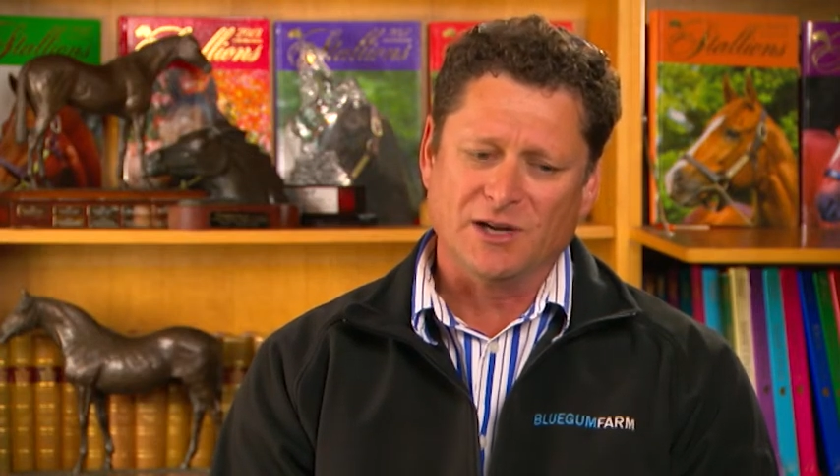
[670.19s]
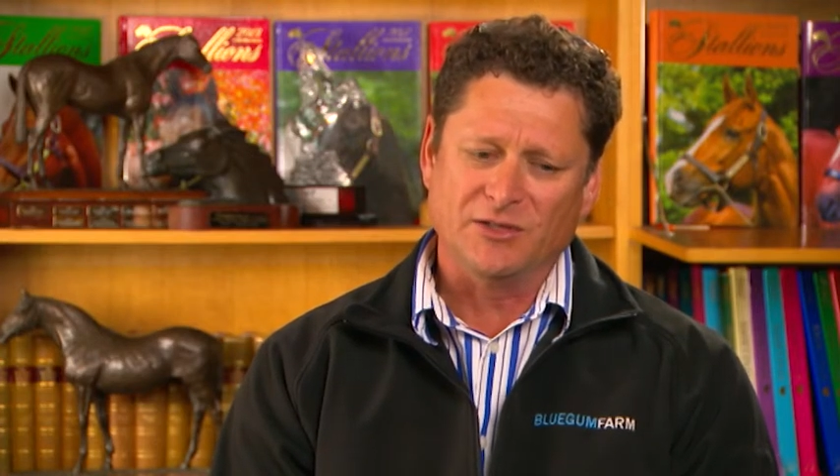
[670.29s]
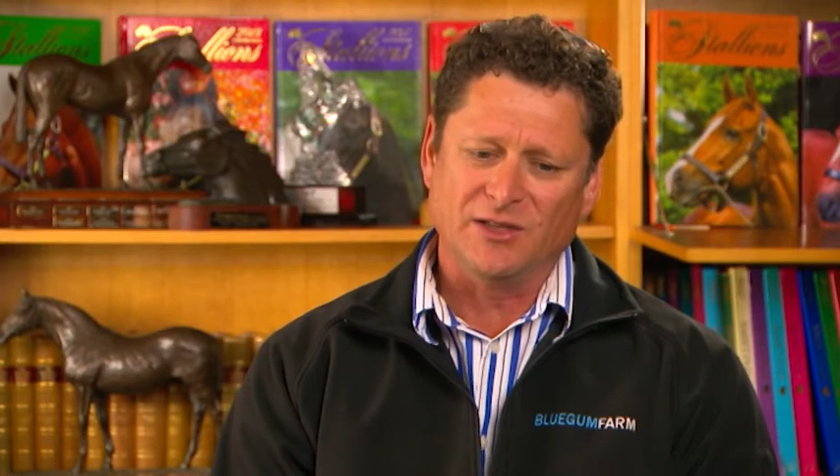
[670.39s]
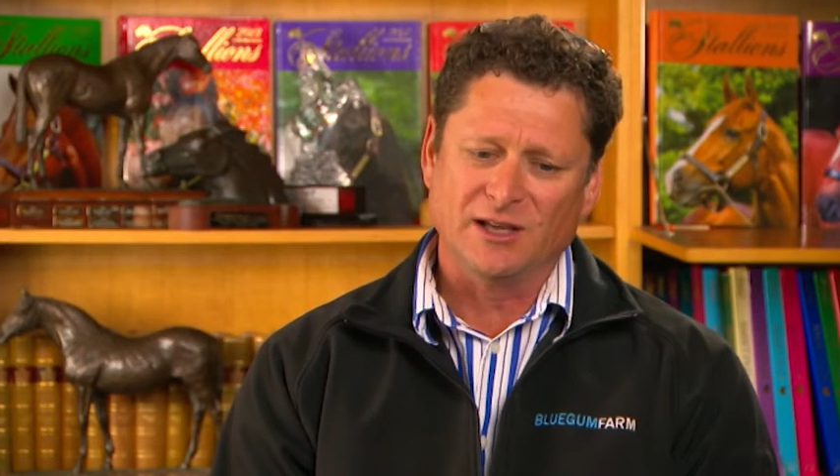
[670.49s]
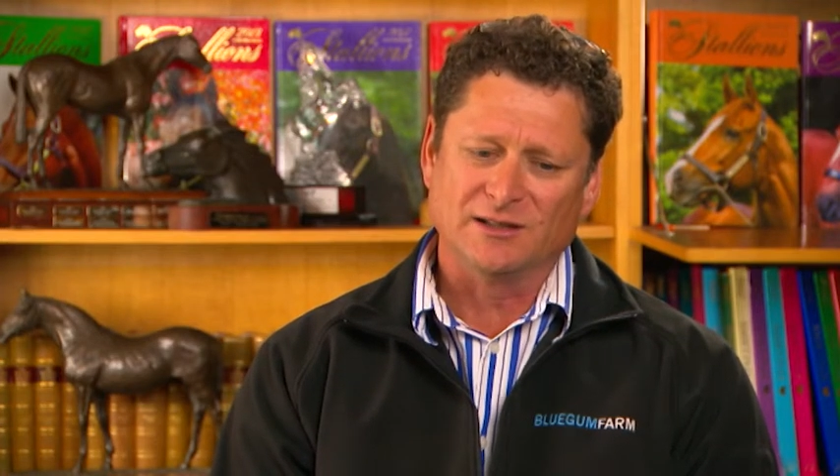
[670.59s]
I
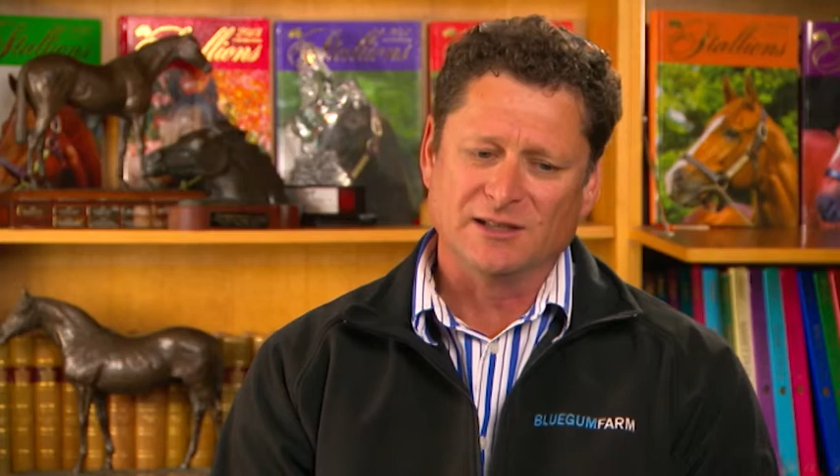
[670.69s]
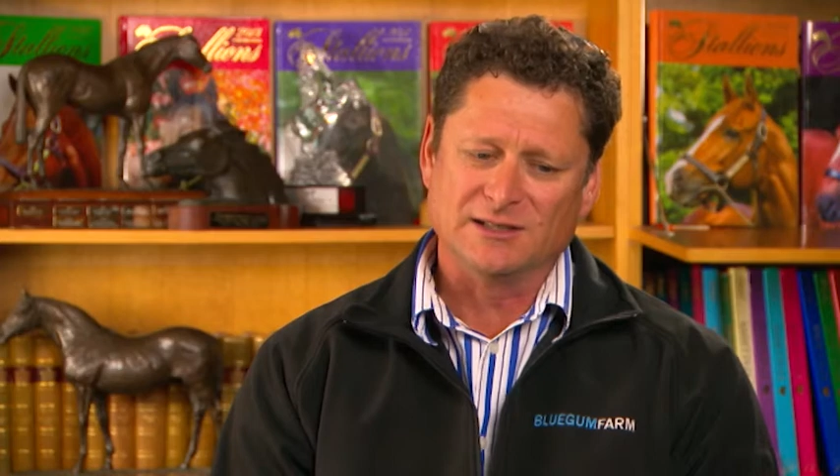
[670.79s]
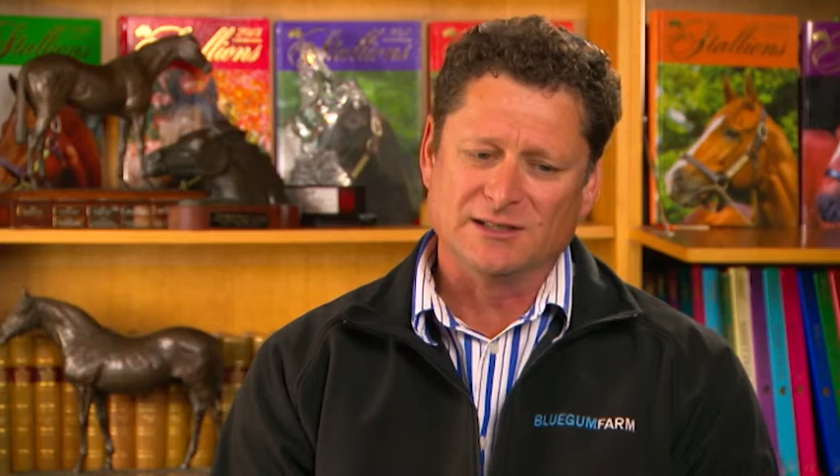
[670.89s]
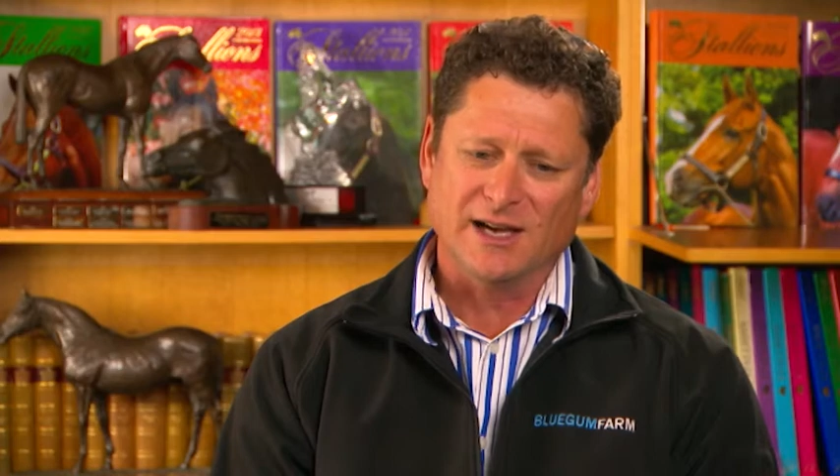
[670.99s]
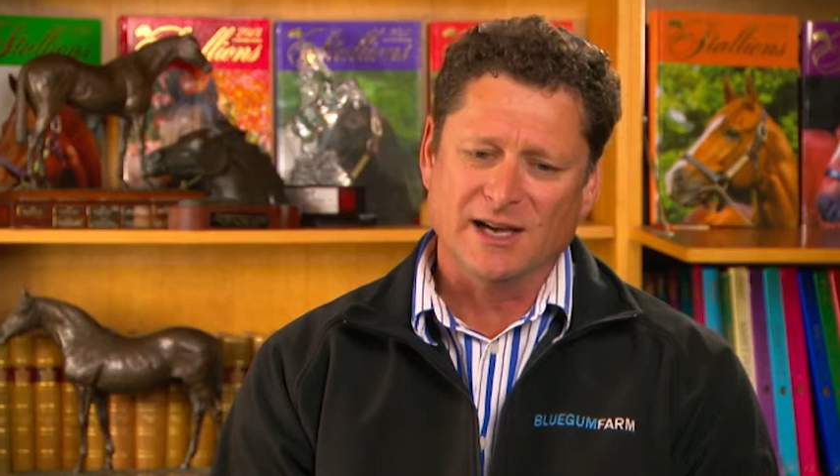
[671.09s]
think
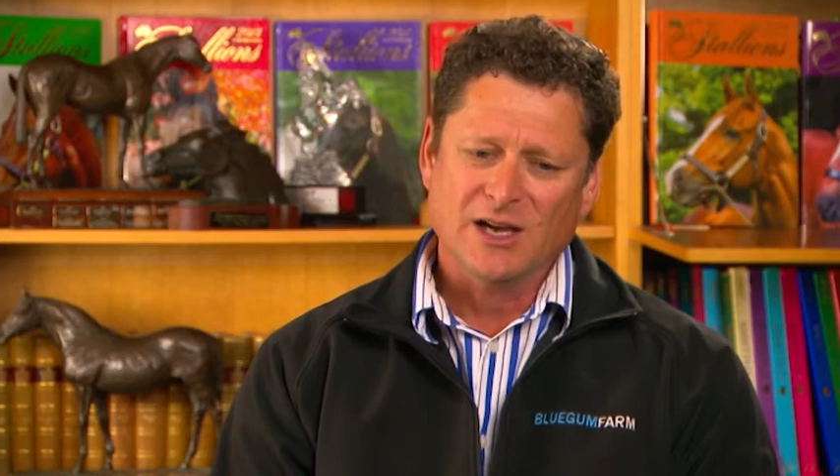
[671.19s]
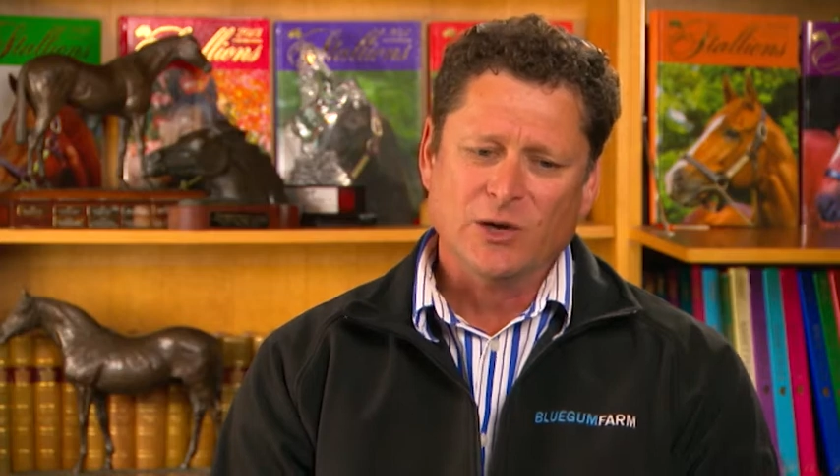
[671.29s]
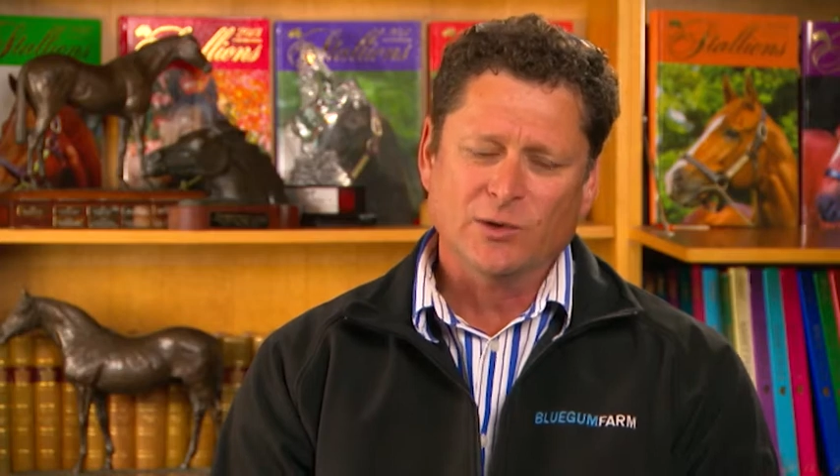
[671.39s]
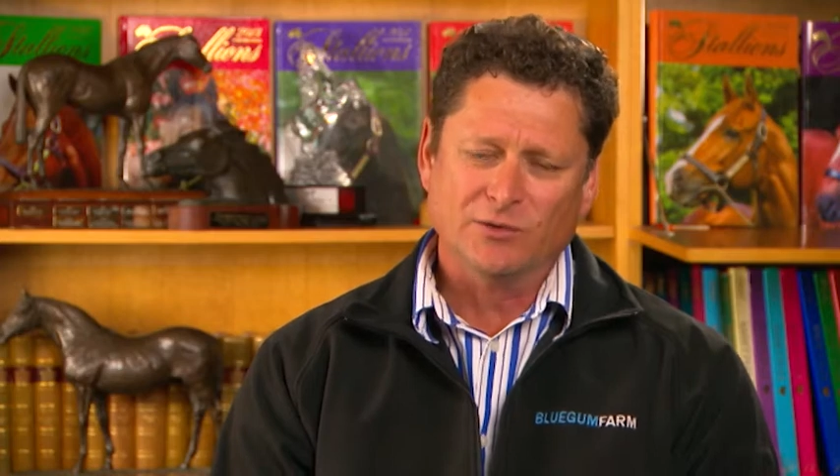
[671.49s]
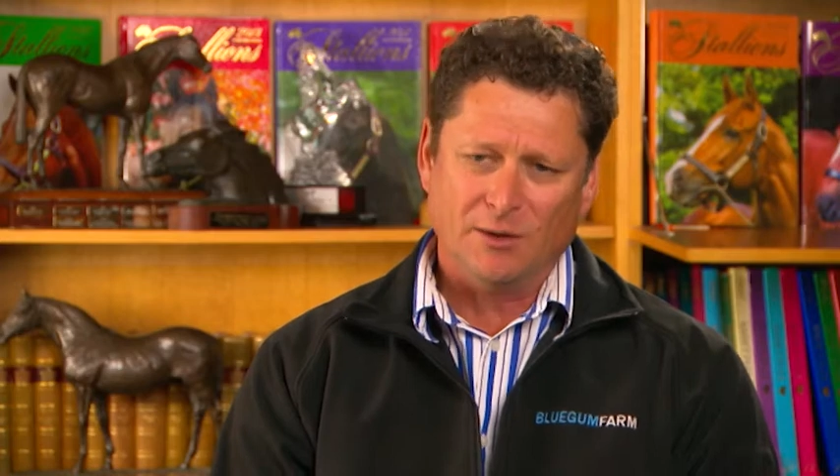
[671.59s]
that
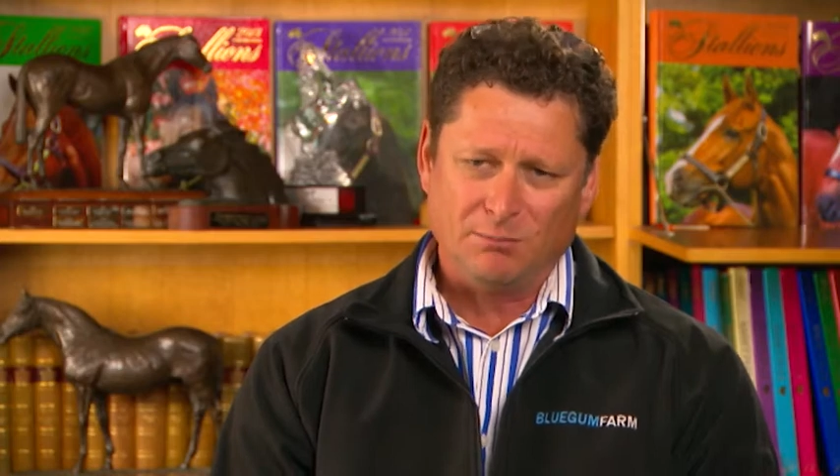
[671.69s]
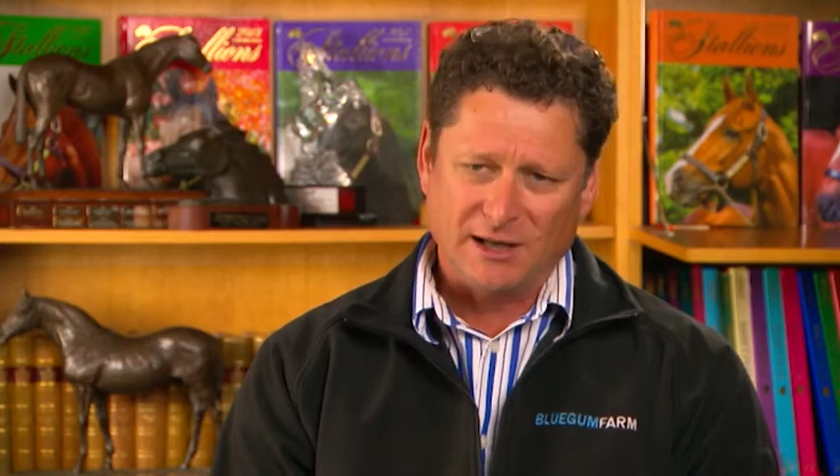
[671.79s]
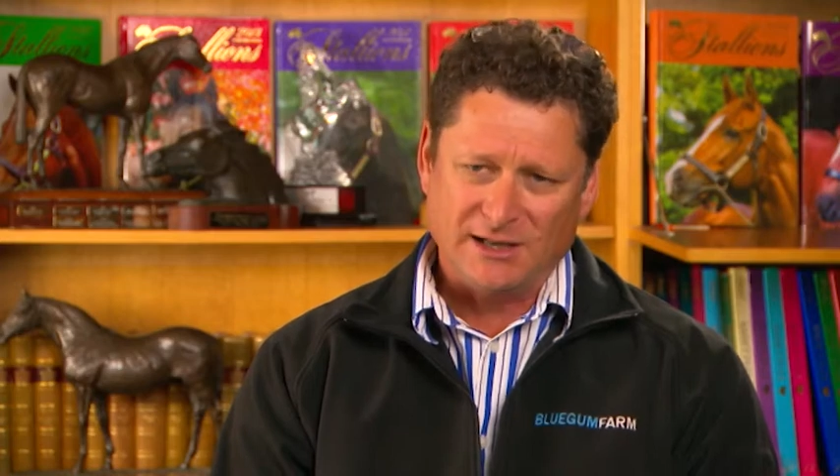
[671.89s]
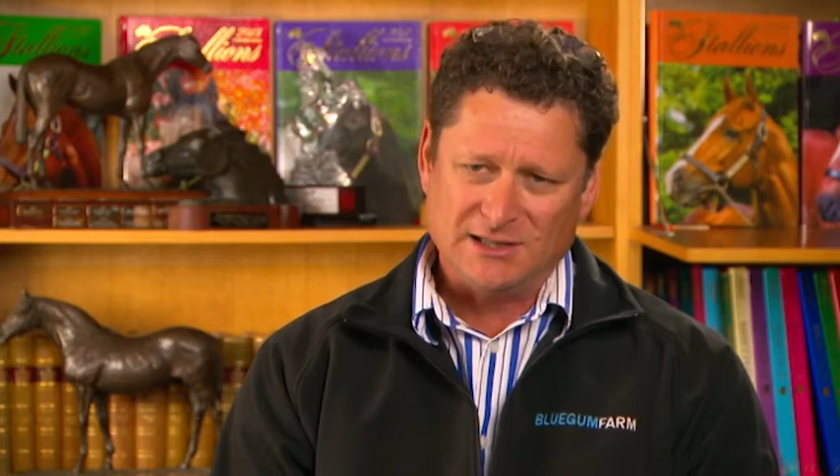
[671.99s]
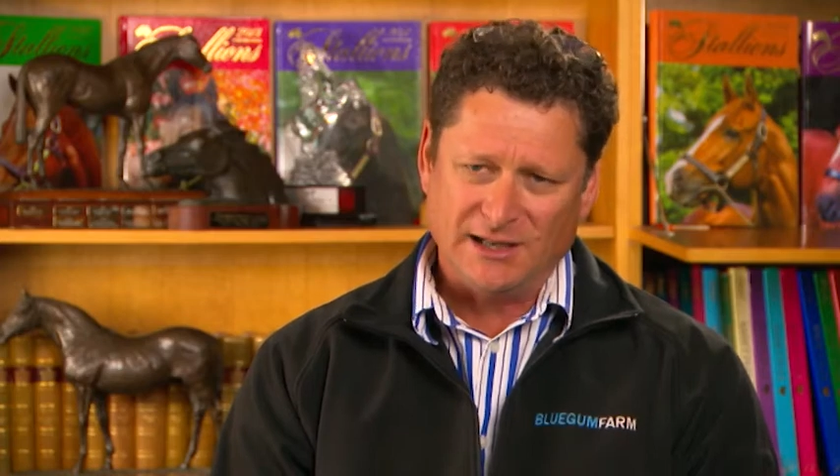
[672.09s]
we've got
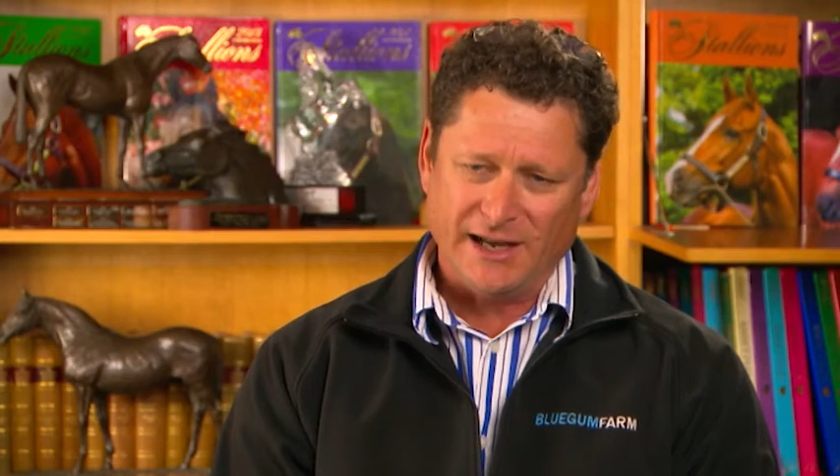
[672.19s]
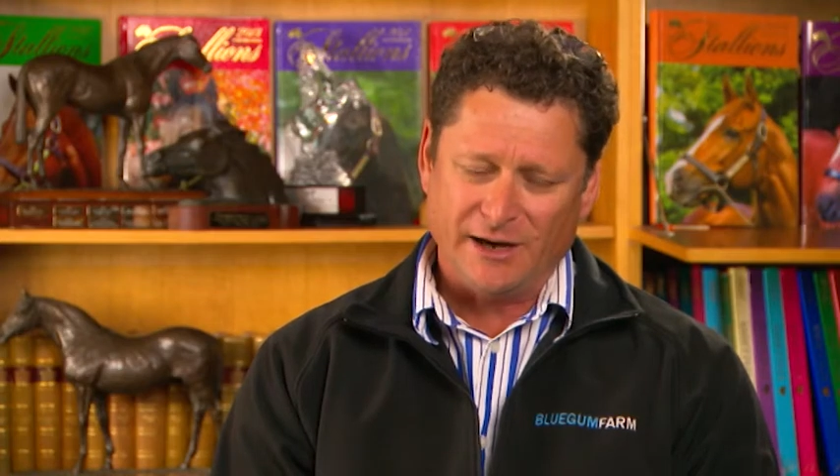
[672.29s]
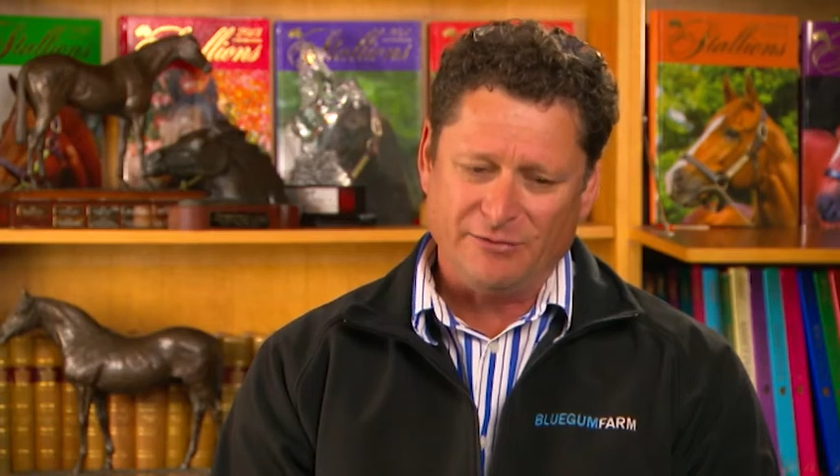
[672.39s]
plenty in our